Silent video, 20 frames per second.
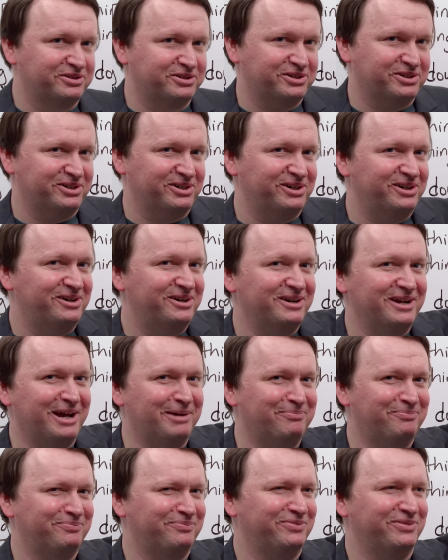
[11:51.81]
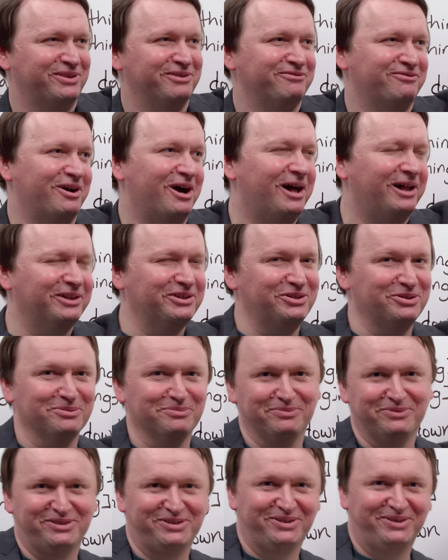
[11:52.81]
Turn up the
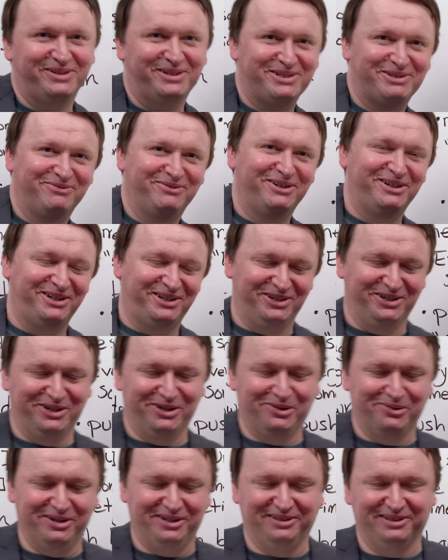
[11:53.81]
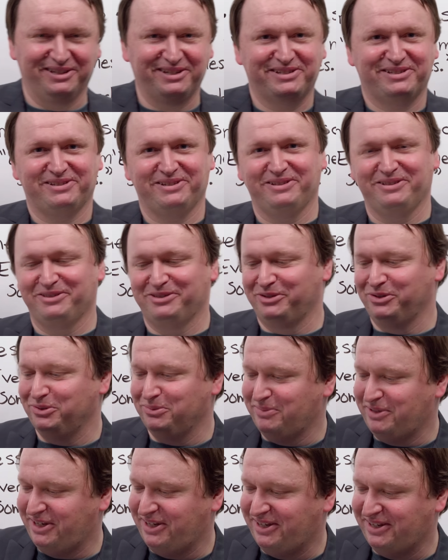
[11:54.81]
volume to this video and listen
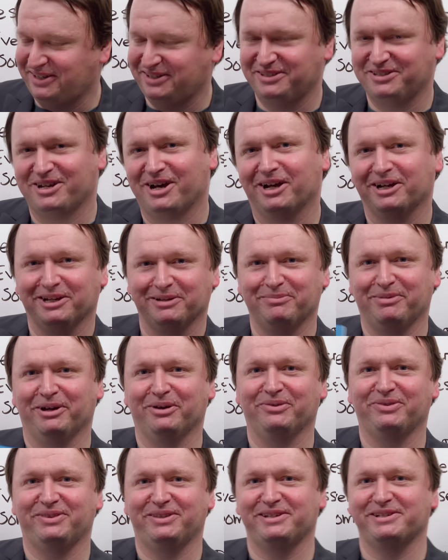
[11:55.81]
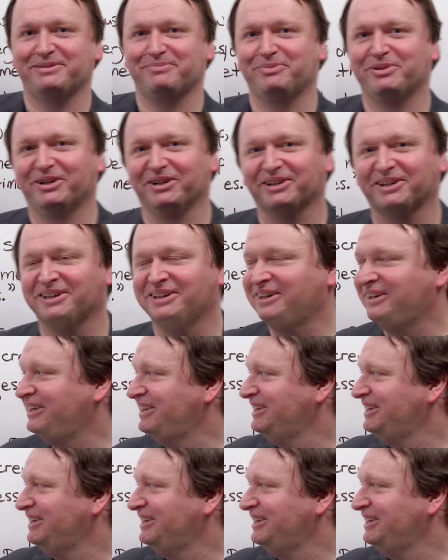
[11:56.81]
to me talk about this book.